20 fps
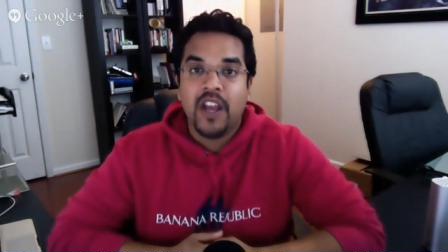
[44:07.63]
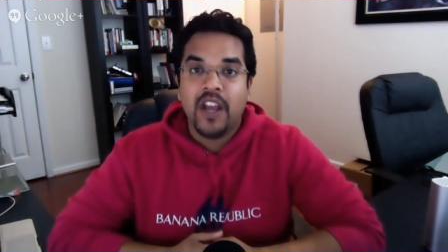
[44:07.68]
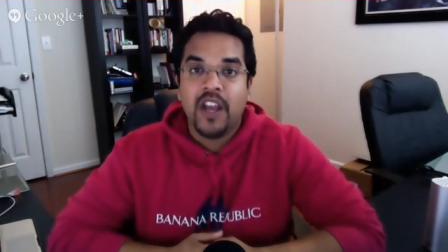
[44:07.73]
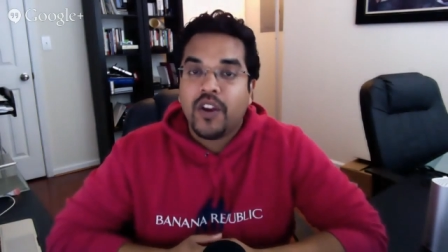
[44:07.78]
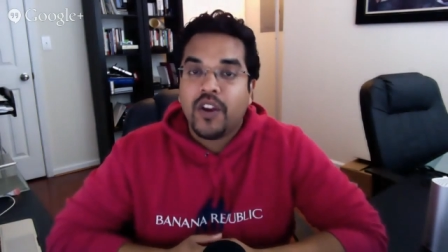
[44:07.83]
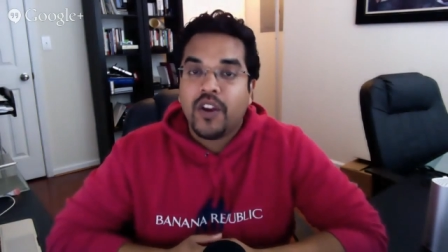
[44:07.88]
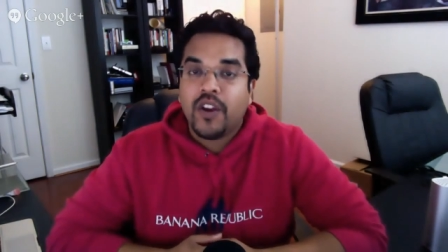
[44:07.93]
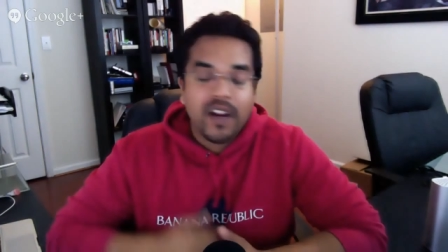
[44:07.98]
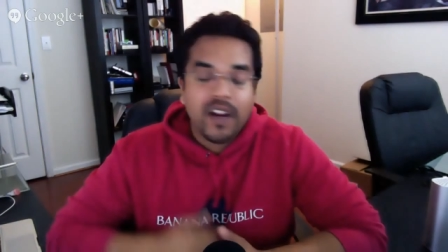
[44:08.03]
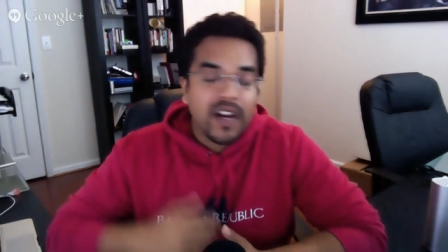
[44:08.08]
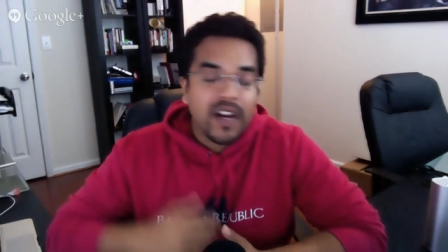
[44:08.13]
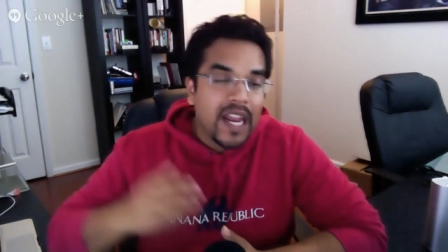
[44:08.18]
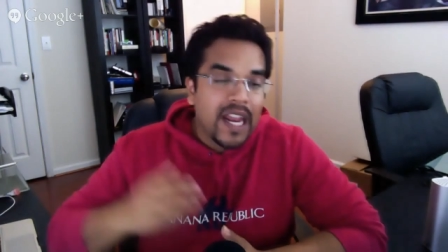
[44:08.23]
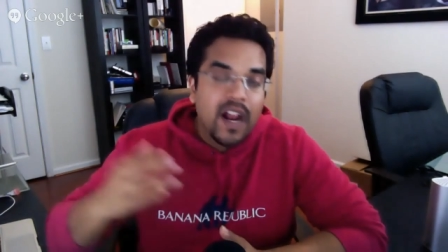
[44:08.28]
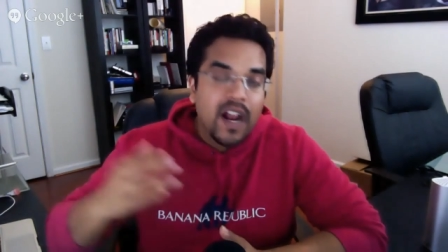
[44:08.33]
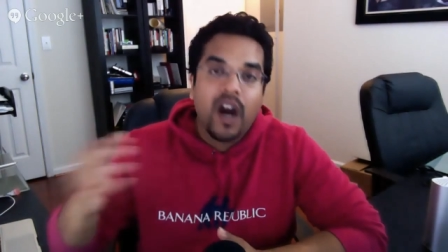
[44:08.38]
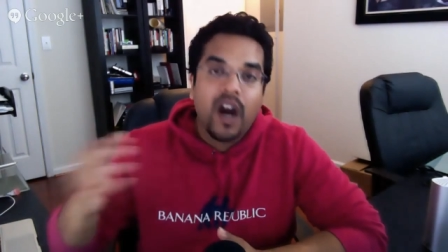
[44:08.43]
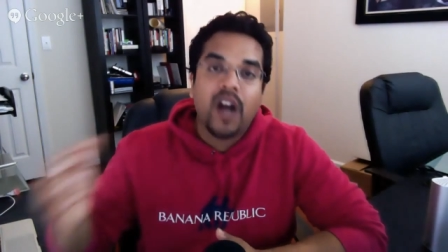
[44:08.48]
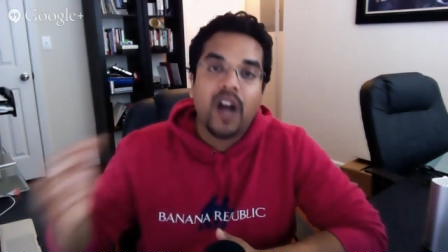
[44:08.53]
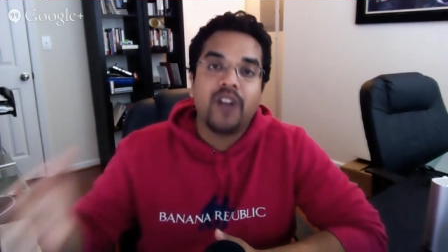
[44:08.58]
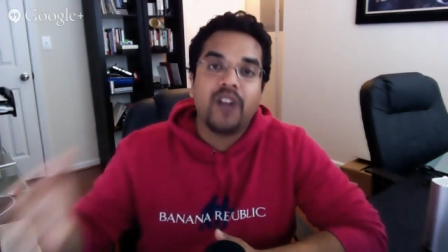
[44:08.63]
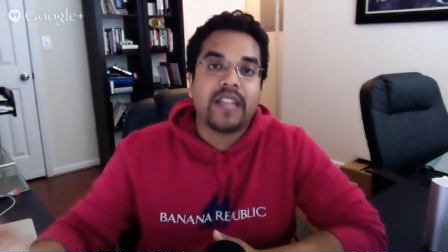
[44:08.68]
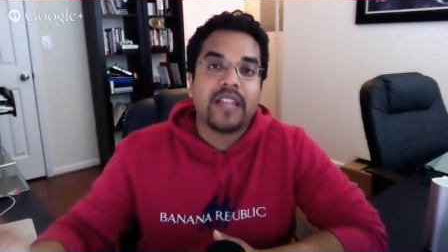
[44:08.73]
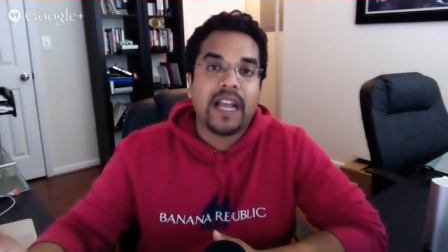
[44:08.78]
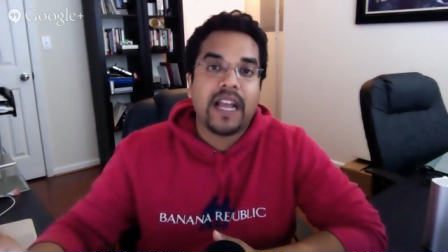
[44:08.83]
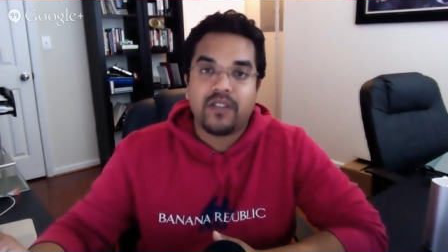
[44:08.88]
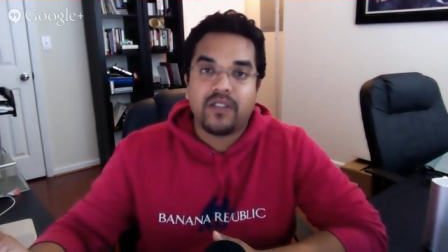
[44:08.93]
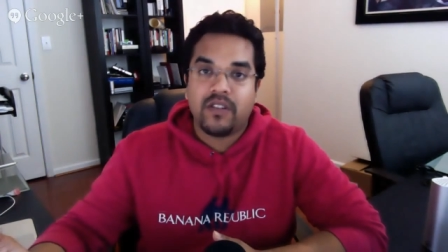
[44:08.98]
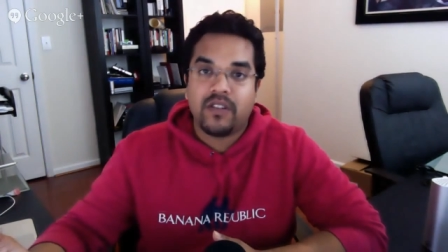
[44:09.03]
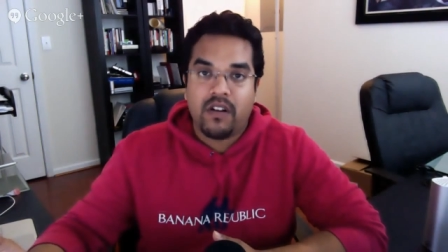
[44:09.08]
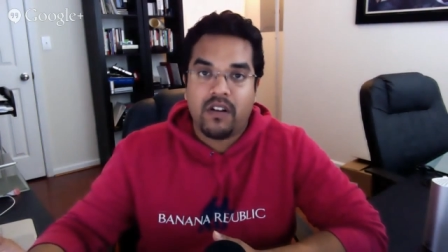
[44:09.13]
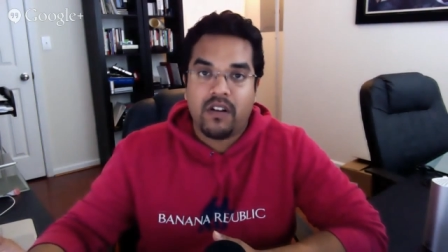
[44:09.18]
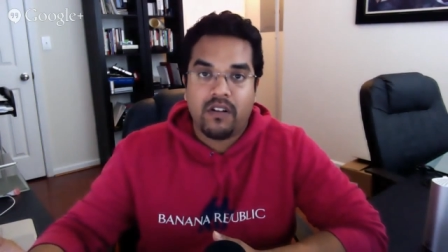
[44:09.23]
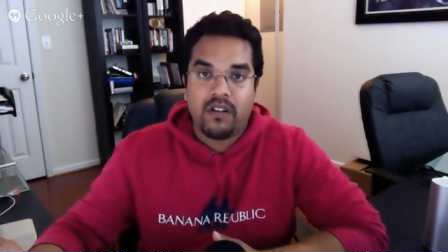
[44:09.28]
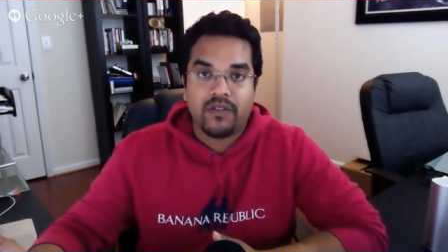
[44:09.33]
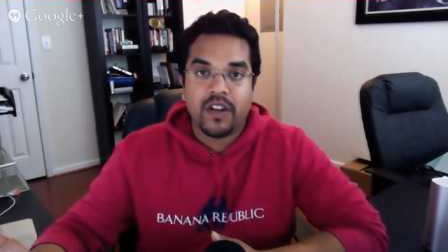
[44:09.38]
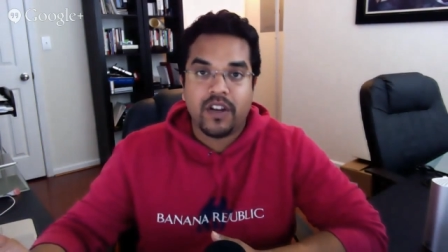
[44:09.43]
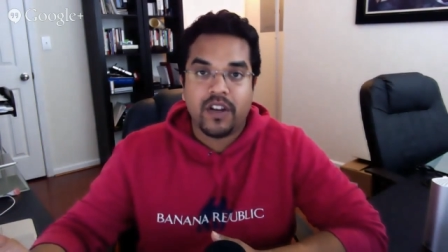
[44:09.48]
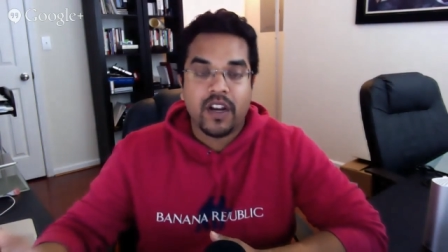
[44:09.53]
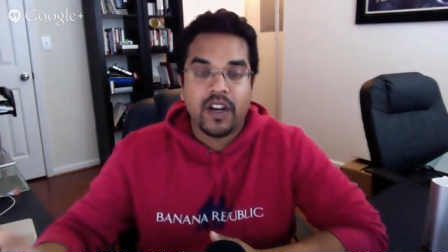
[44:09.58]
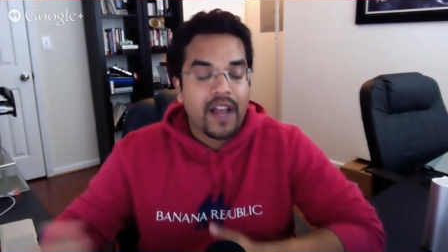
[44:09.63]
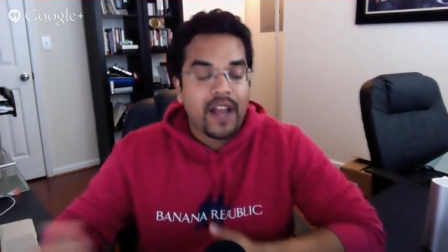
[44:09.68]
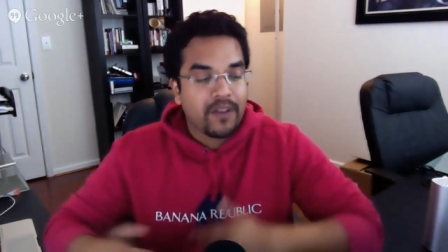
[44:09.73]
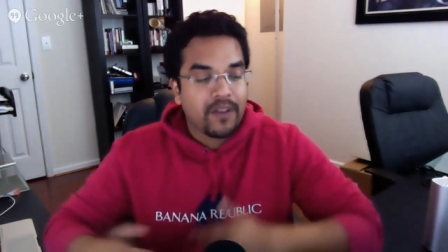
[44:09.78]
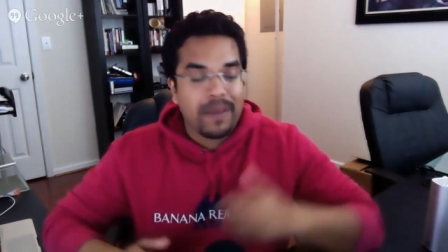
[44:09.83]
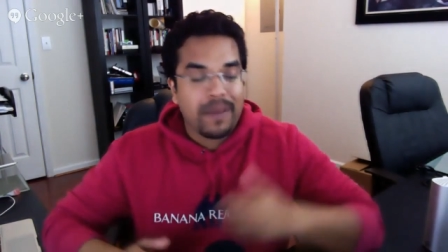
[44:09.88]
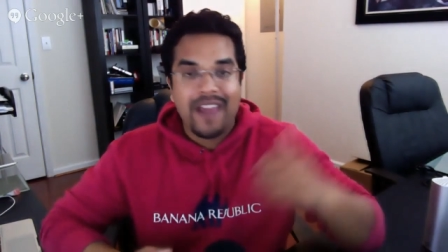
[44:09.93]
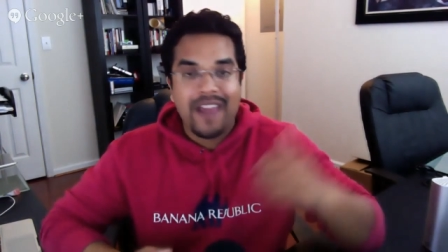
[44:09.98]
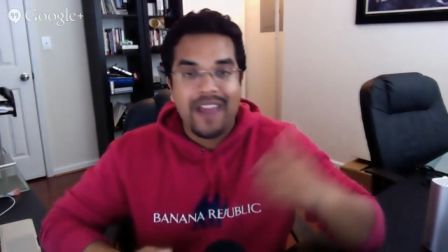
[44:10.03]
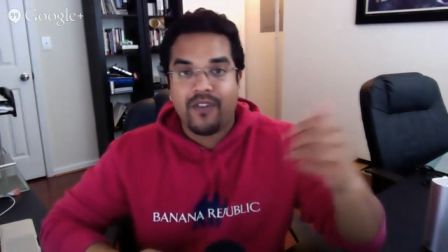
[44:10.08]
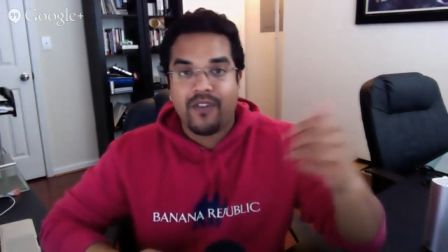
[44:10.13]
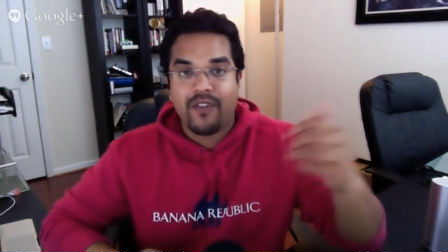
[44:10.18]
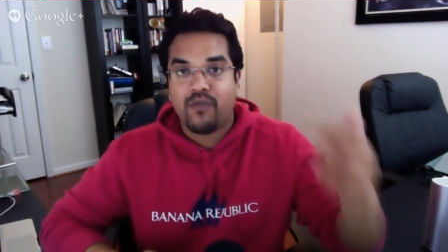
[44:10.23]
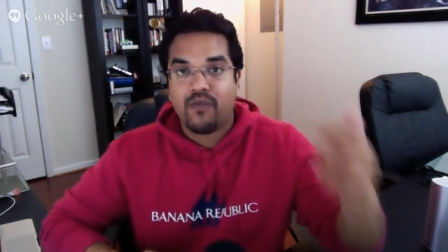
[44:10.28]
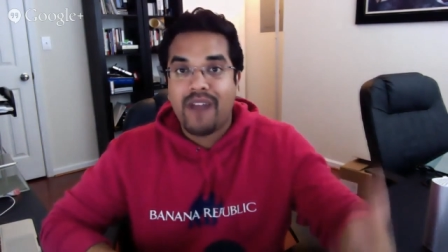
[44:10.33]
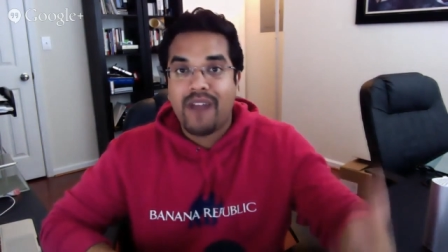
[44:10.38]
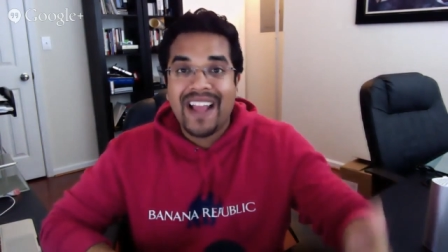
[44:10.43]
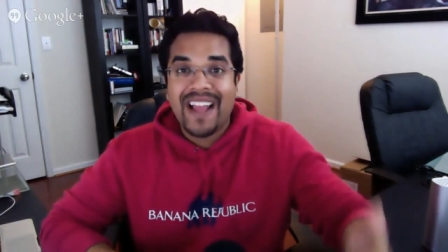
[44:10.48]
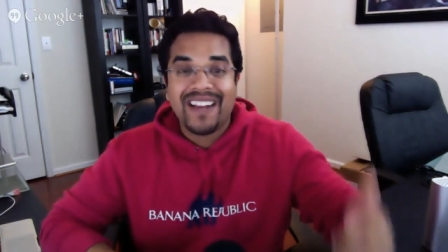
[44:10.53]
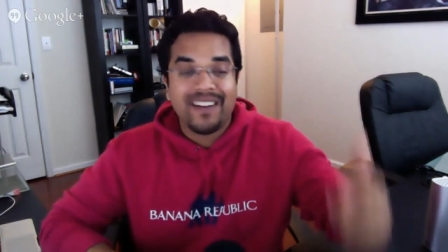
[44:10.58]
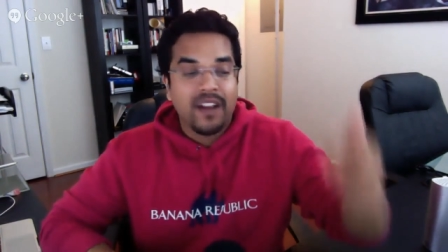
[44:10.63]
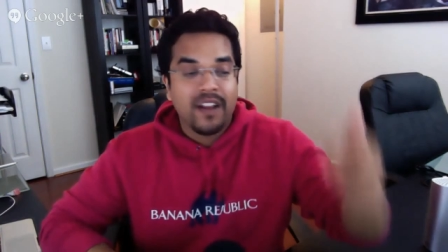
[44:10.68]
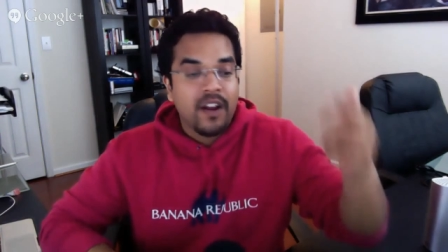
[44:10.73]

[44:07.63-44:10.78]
You're going to need $100,000. You're going to have to pay for rent,